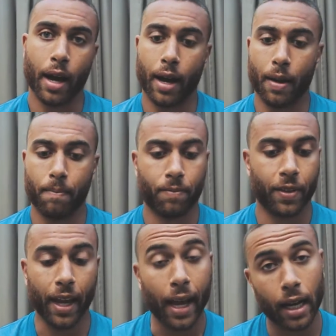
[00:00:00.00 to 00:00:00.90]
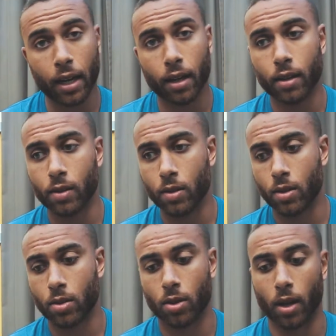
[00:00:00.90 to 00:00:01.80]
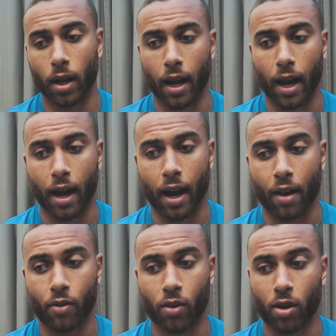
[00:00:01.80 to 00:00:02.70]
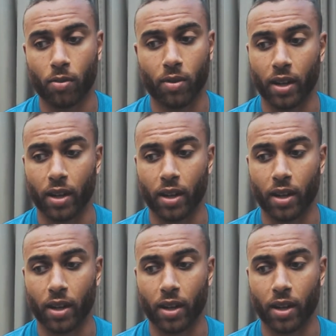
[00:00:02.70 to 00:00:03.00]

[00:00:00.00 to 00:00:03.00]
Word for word: Um, the Indians have got,